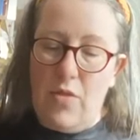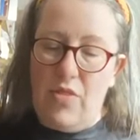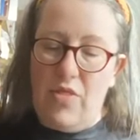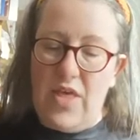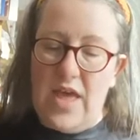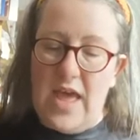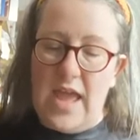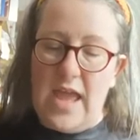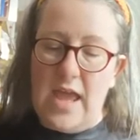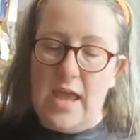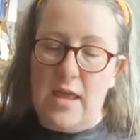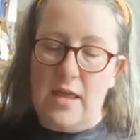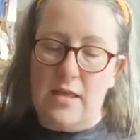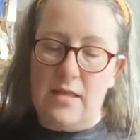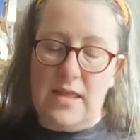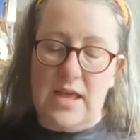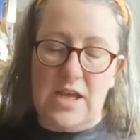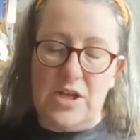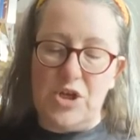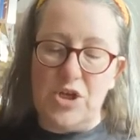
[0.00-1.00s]

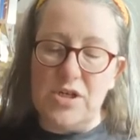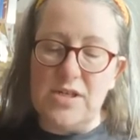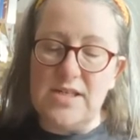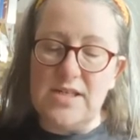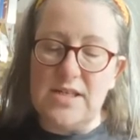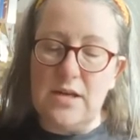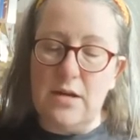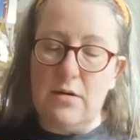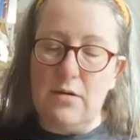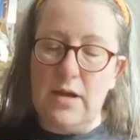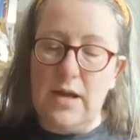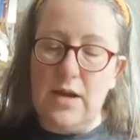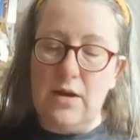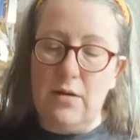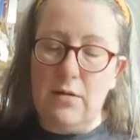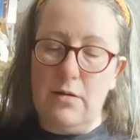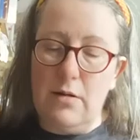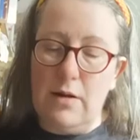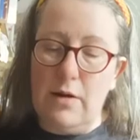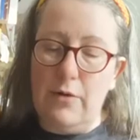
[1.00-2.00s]
They're just not
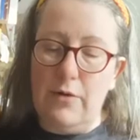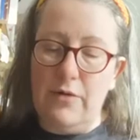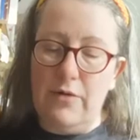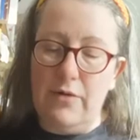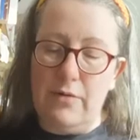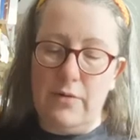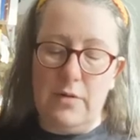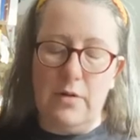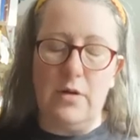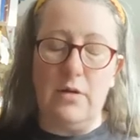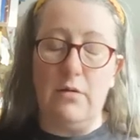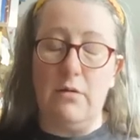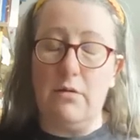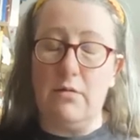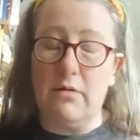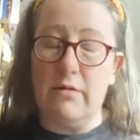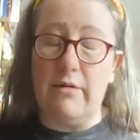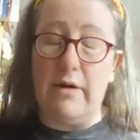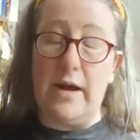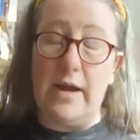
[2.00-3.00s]
in... No, oh,
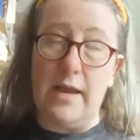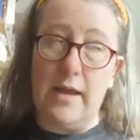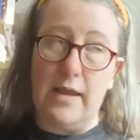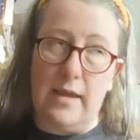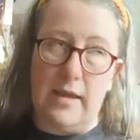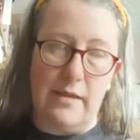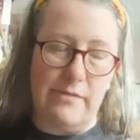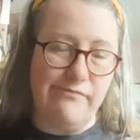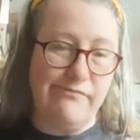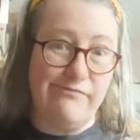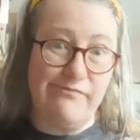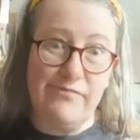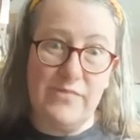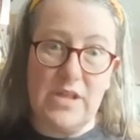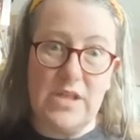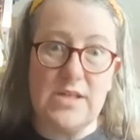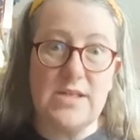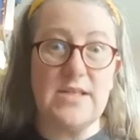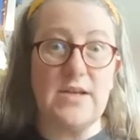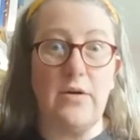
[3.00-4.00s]
crikey.
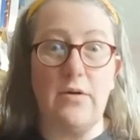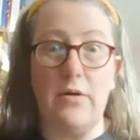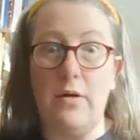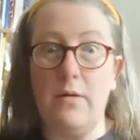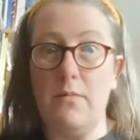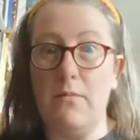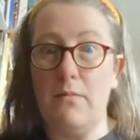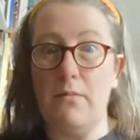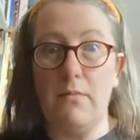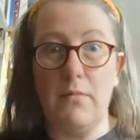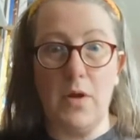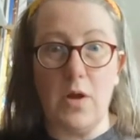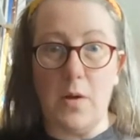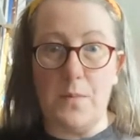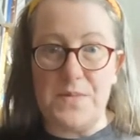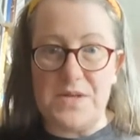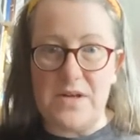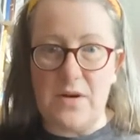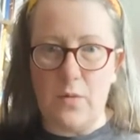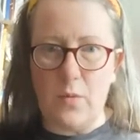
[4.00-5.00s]
Sorry,
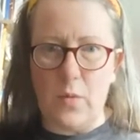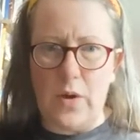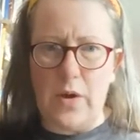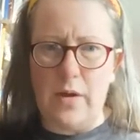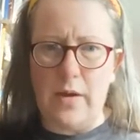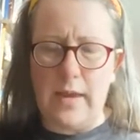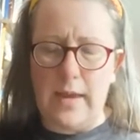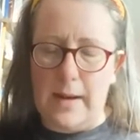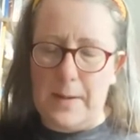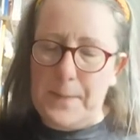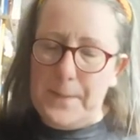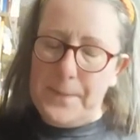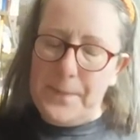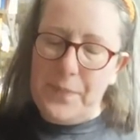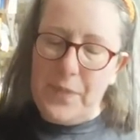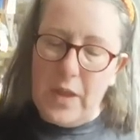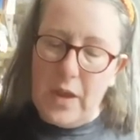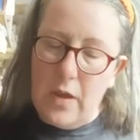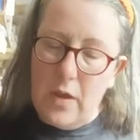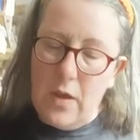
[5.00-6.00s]
cob's not working.
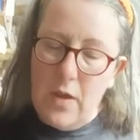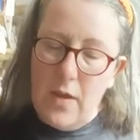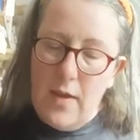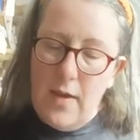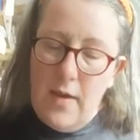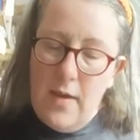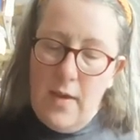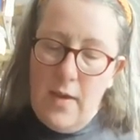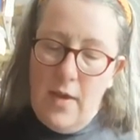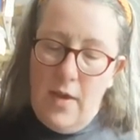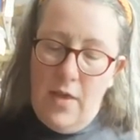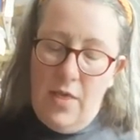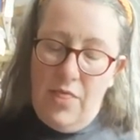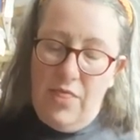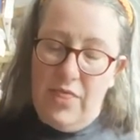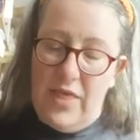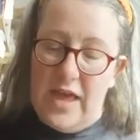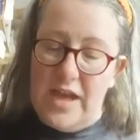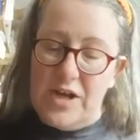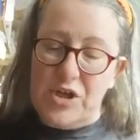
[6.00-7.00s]

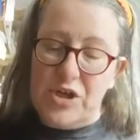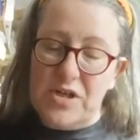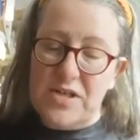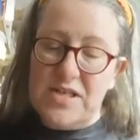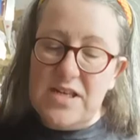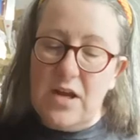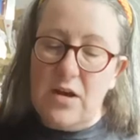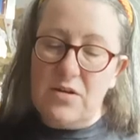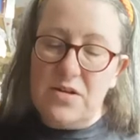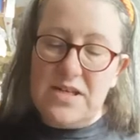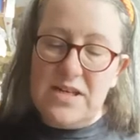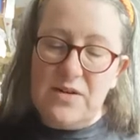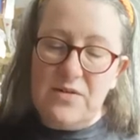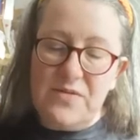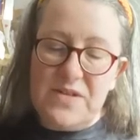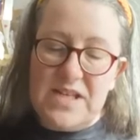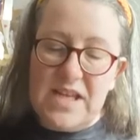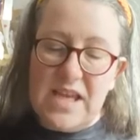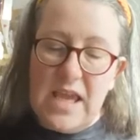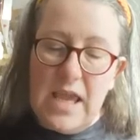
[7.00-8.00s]
They're just hot
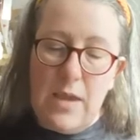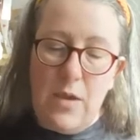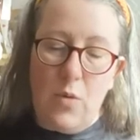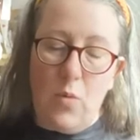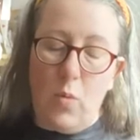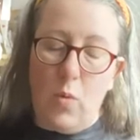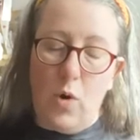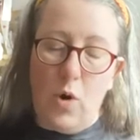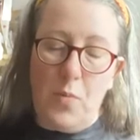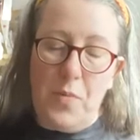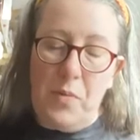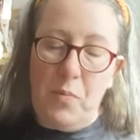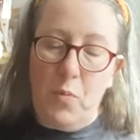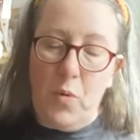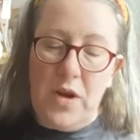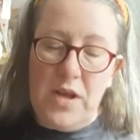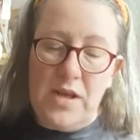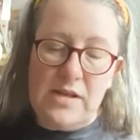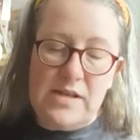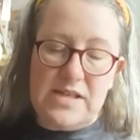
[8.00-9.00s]
enough to keep you warm in
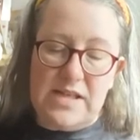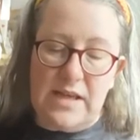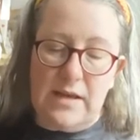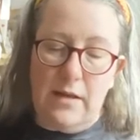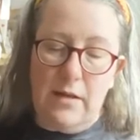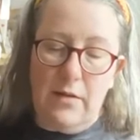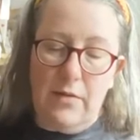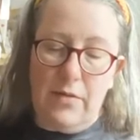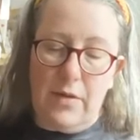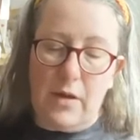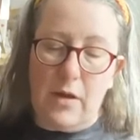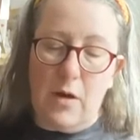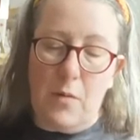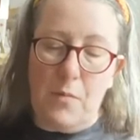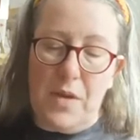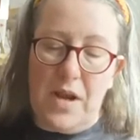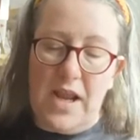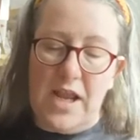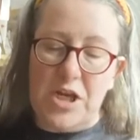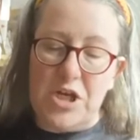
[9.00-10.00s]
winter. The
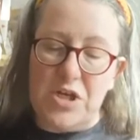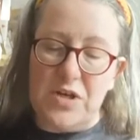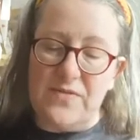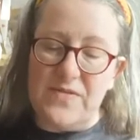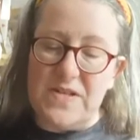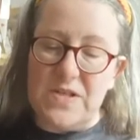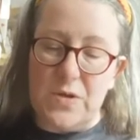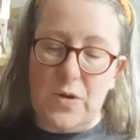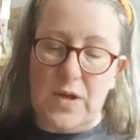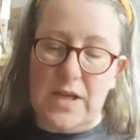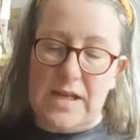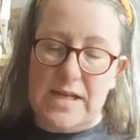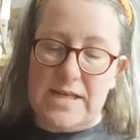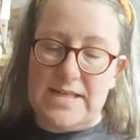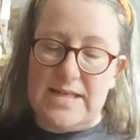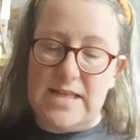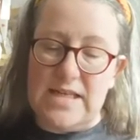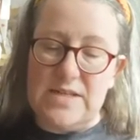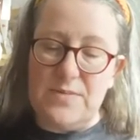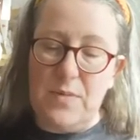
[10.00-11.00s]
combination of soy and
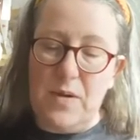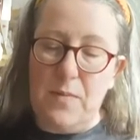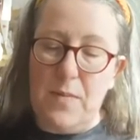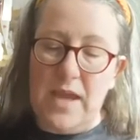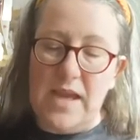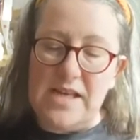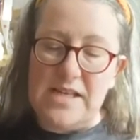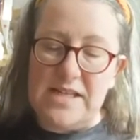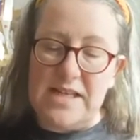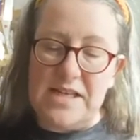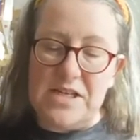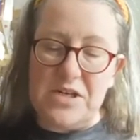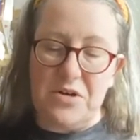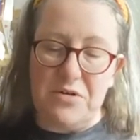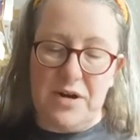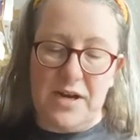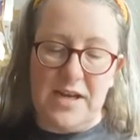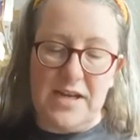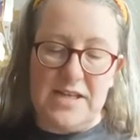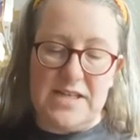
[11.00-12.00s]
sesame makes these
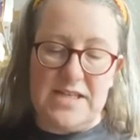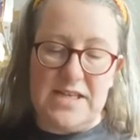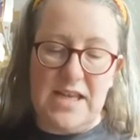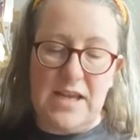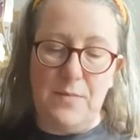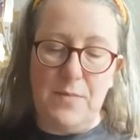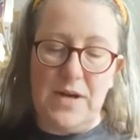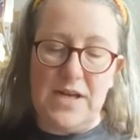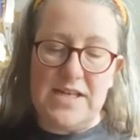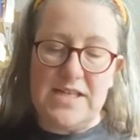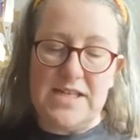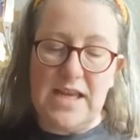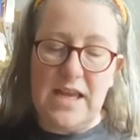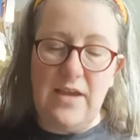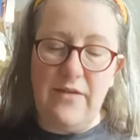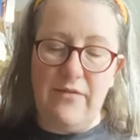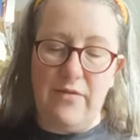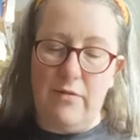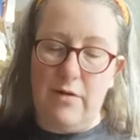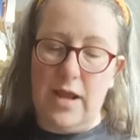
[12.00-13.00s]
crackers deeply
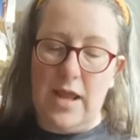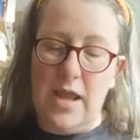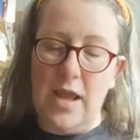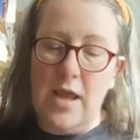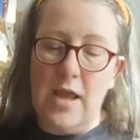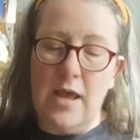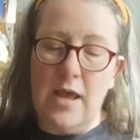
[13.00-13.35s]
savoury